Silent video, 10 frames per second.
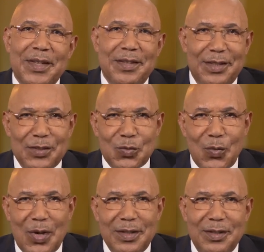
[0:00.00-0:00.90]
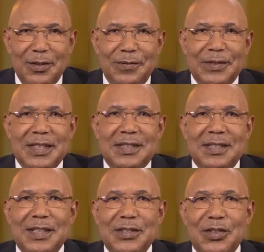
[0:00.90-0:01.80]
in this one love
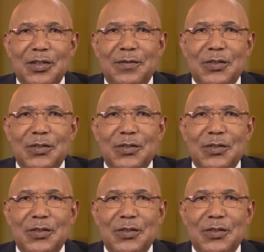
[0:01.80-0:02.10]
destination of